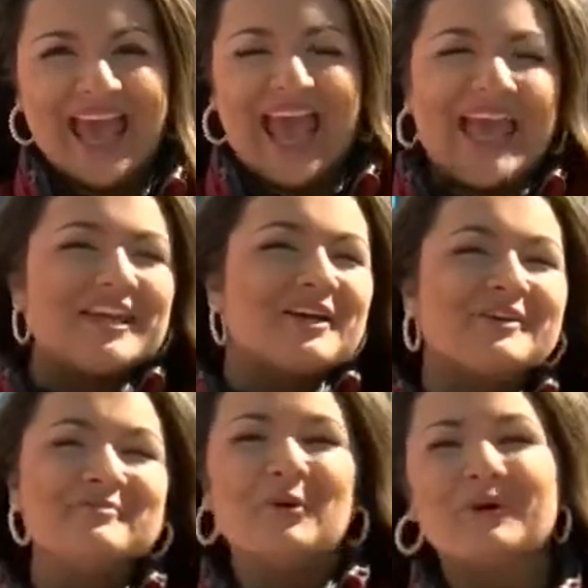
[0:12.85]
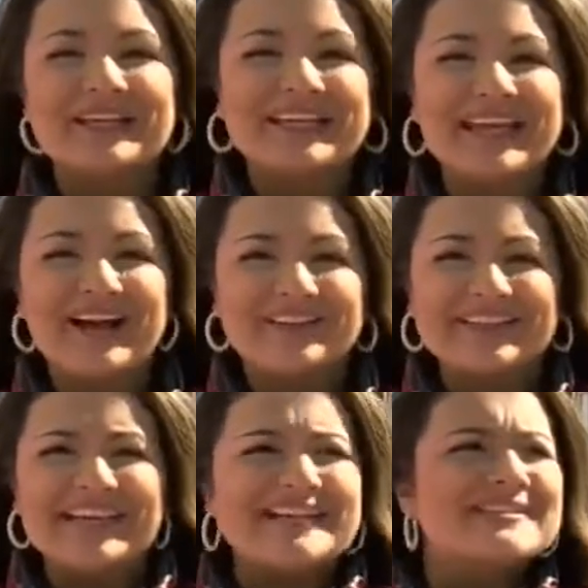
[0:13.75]
Hey, good morning,
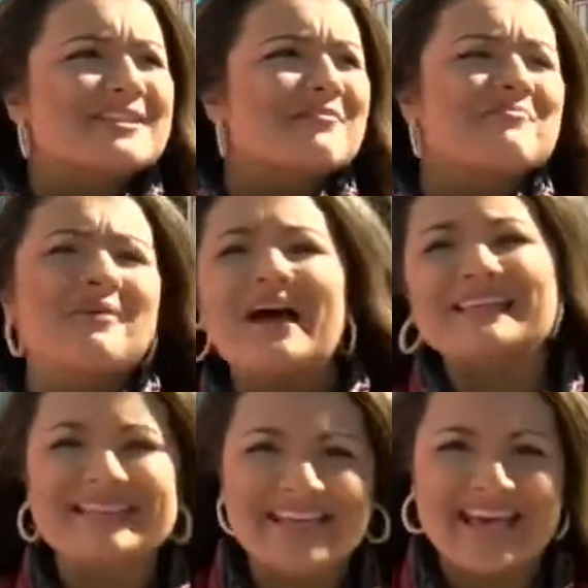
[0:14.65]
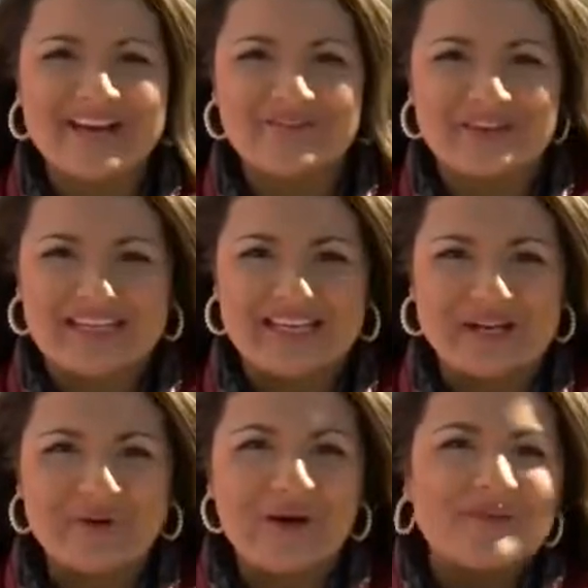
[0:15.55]
Kelly. It's the best day of the
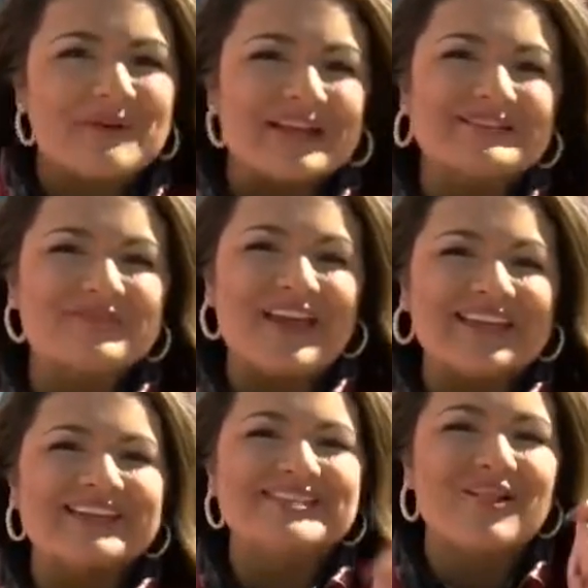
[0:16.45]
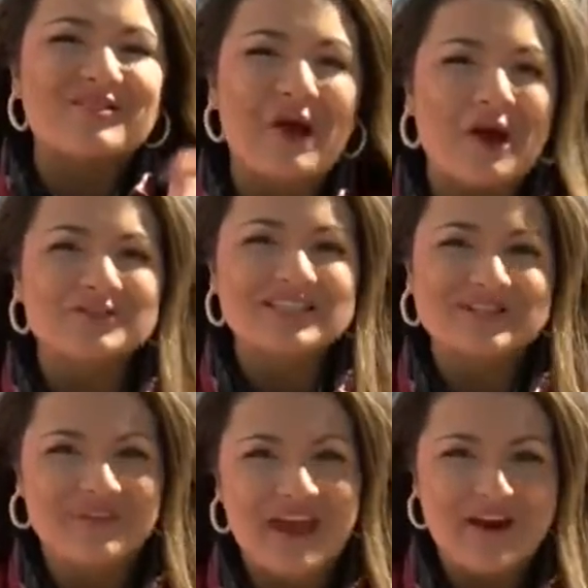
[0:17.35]
year when Pennsylvania's
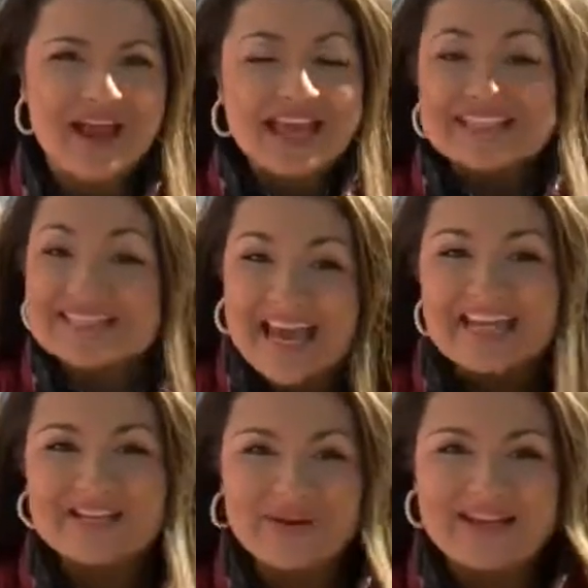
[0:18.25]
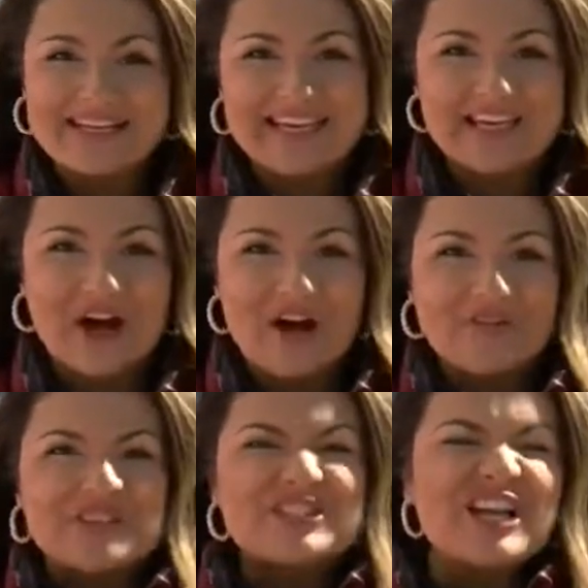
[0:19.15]
largest fair is getting ready to kick off
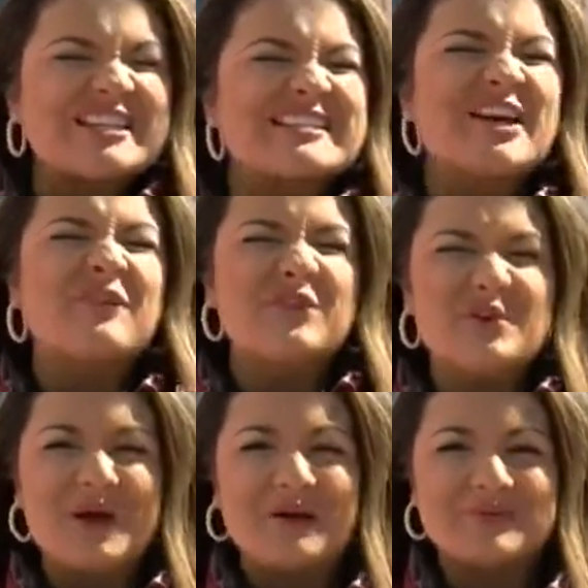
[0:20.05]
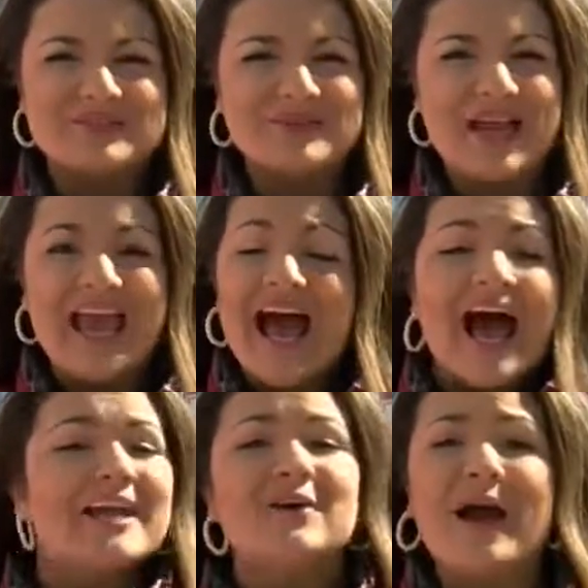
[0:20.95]
just a few hours away.
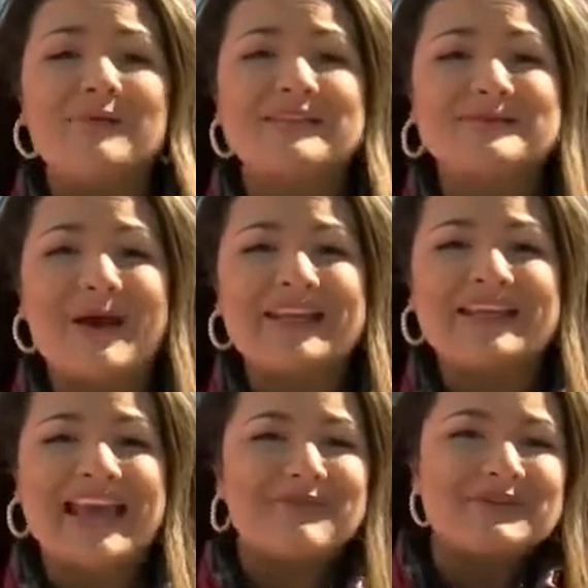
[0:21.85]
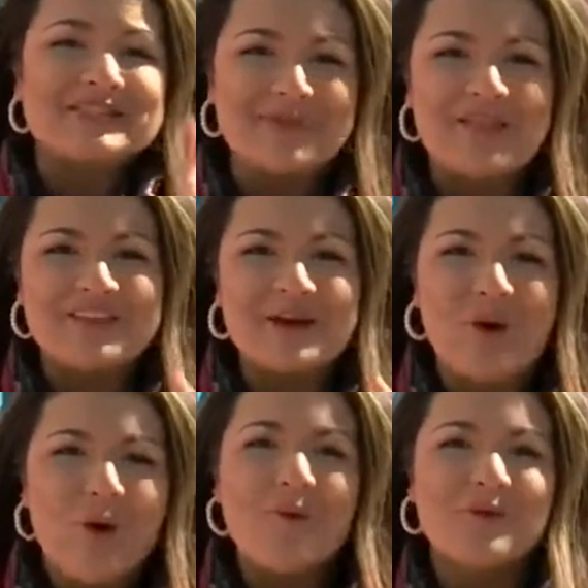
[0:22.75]
I know I'm excited, and we spent the
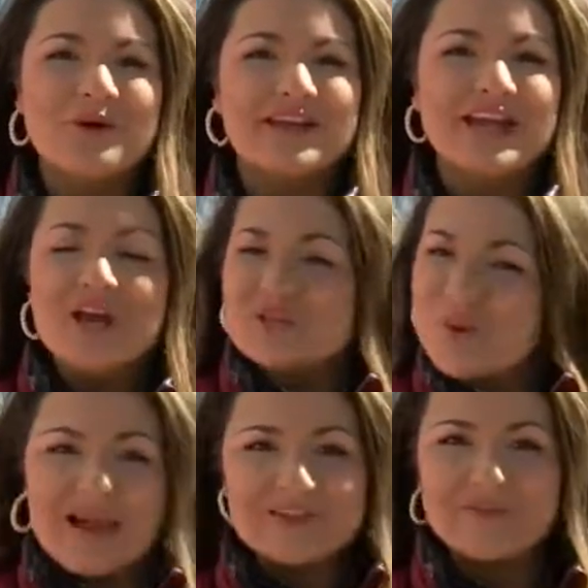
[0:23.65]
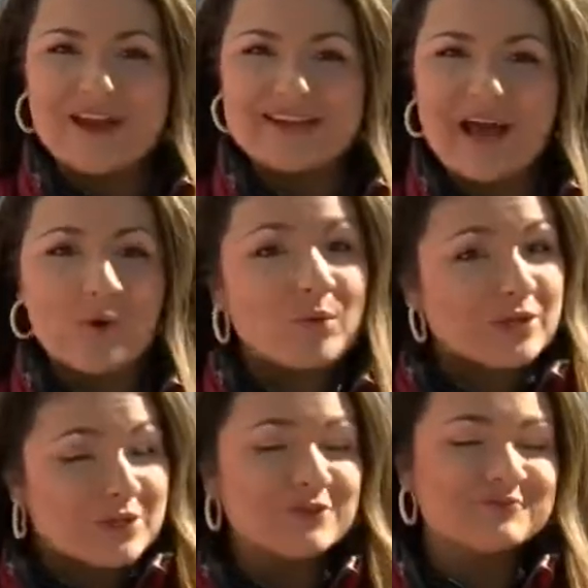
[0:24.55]
whole morning trying to find out
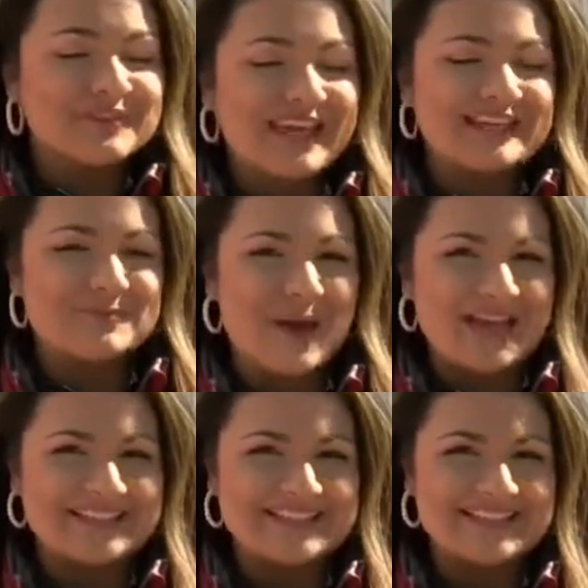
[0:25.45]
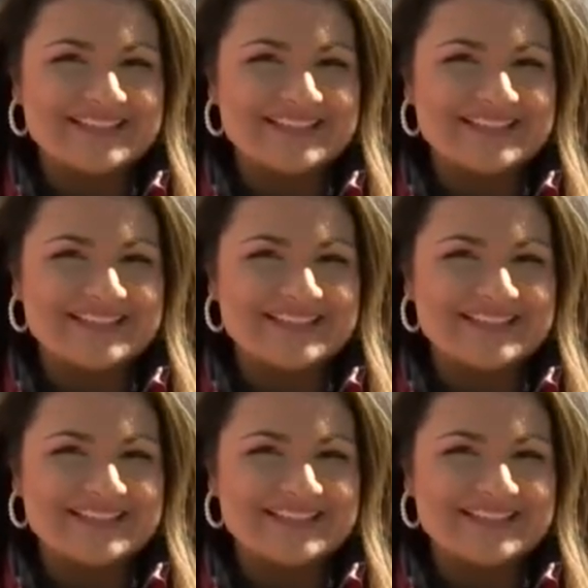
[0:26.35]
what you can expect.